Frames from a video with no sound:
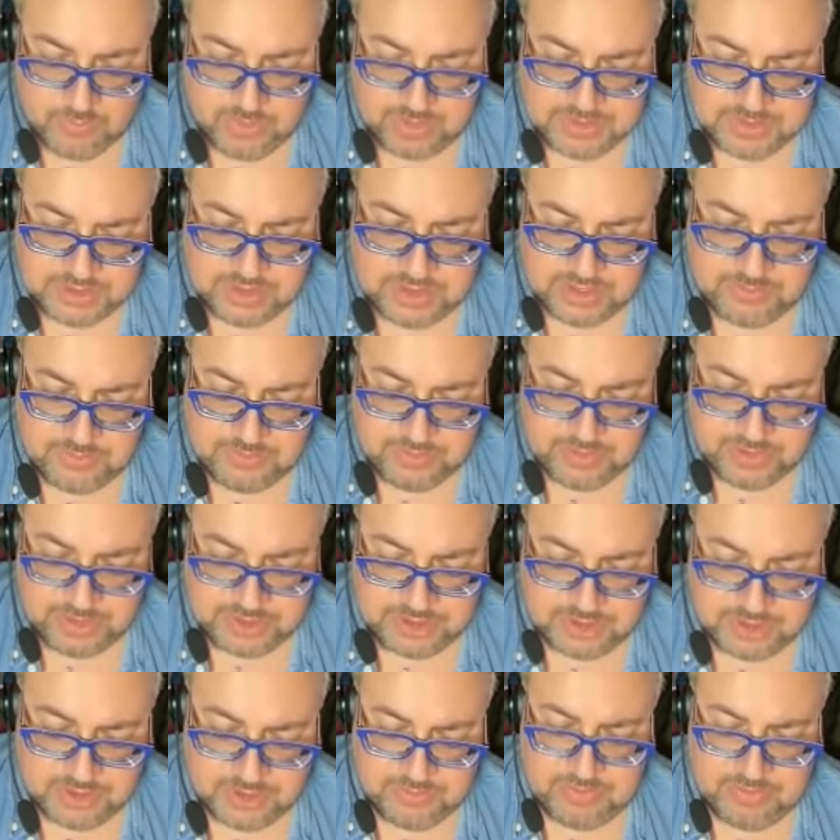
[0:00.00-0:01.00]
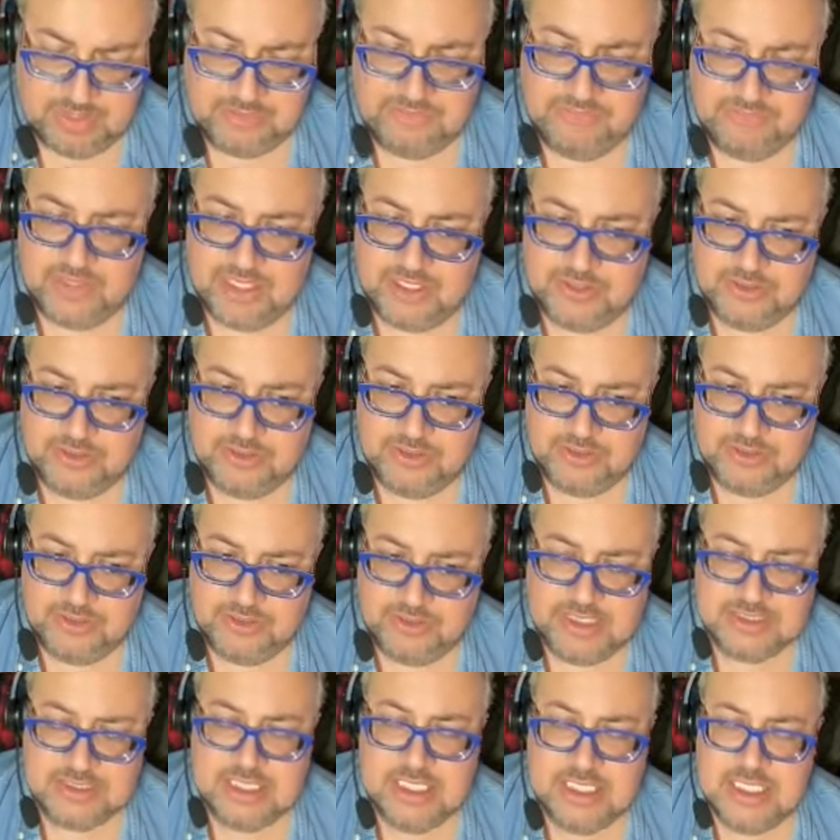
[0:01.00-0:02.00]
All right, so now we're going to start my fire
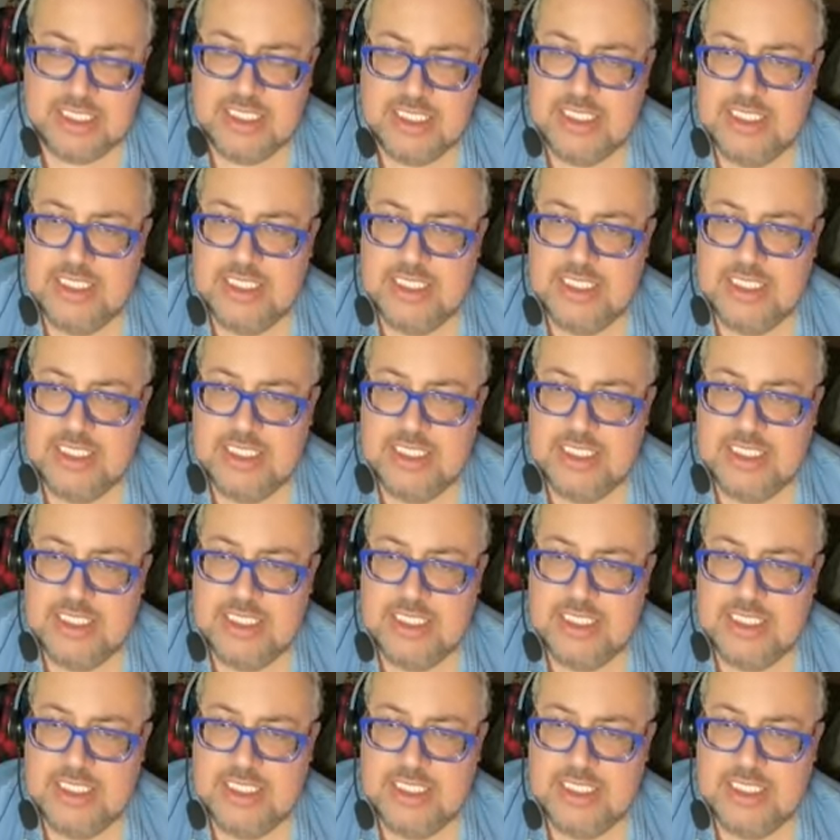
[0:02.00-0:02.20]
signs.